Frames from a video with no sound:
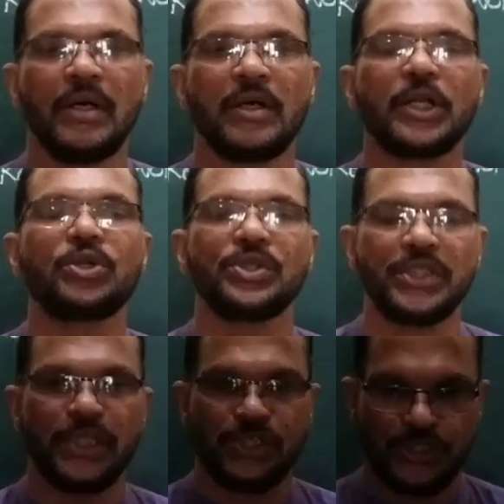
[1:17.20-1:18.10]

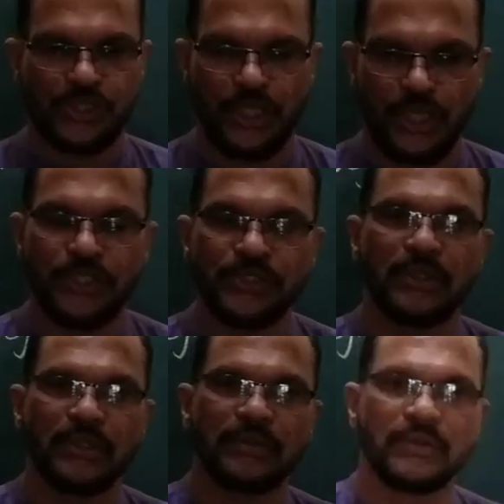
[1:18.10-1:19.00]
Retrosynthesis is
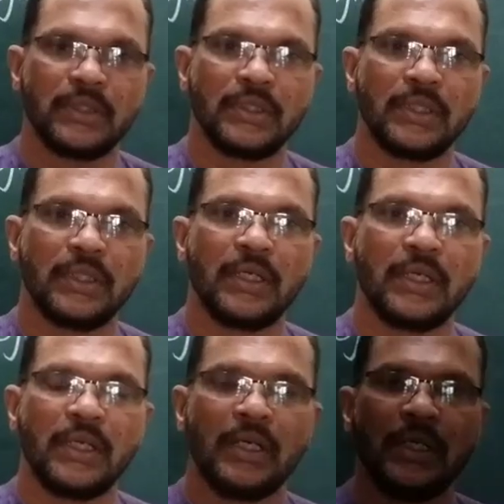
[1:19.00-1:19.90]

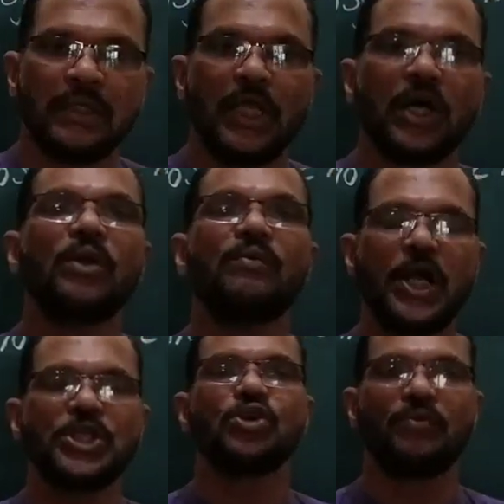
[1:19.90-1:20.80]
the
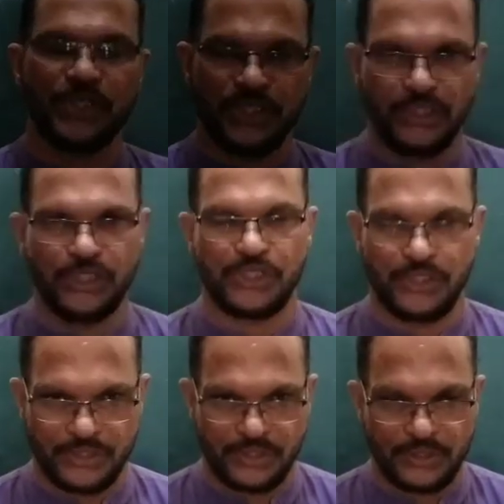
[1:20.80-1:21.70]
reverse of a
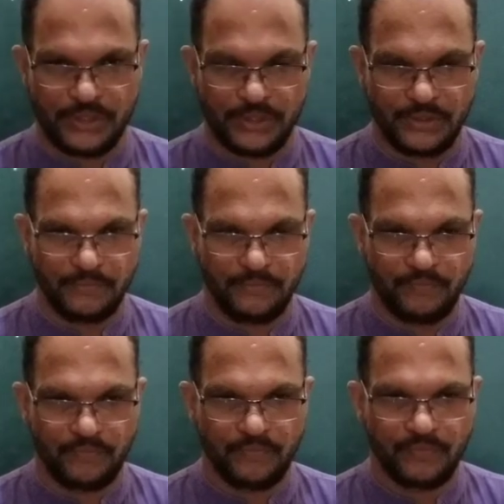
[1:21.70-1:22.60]
synthesis.
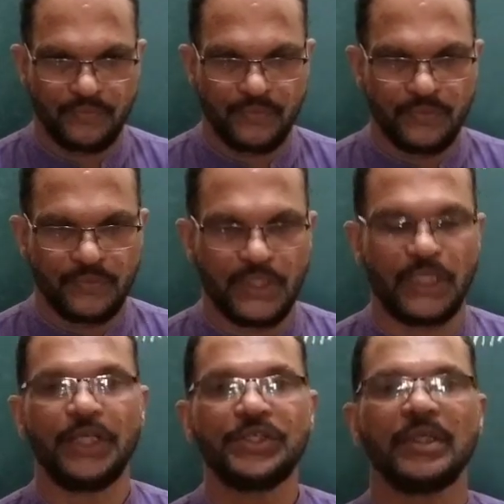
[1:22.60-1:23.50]
That
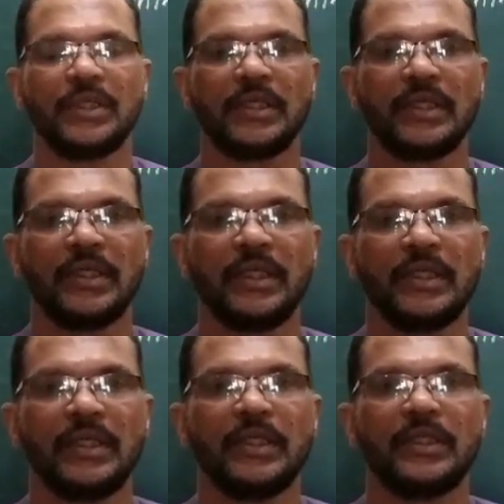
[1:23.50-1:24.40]
is,
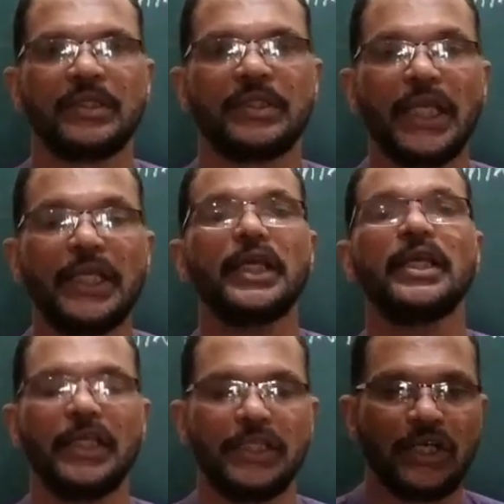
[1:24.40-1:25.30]

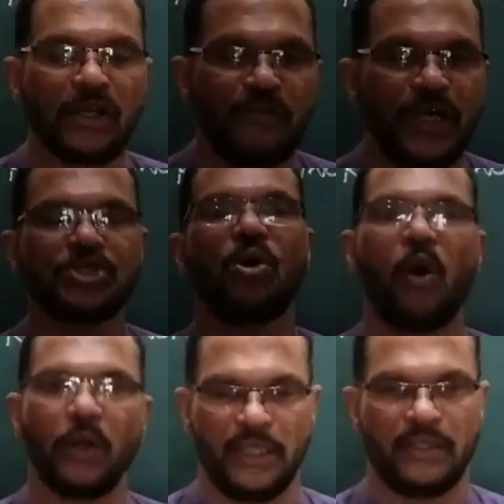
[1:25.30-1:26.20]
thinking in the reverse
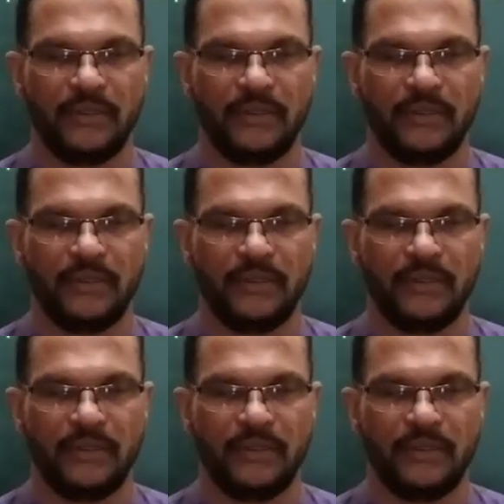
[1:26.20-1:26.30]
order.